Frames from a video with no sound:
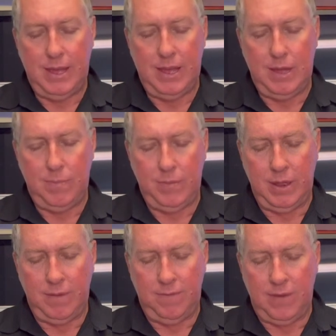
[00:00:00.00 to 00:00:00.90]
And
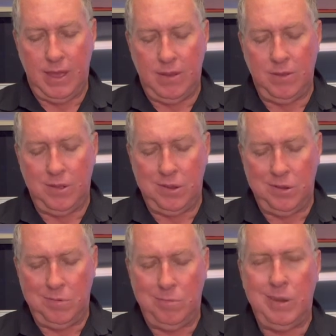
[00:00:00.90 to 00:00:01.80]
I found no
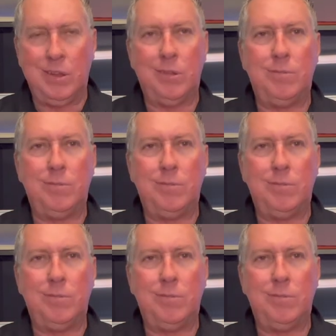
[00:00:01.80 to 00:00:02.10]
real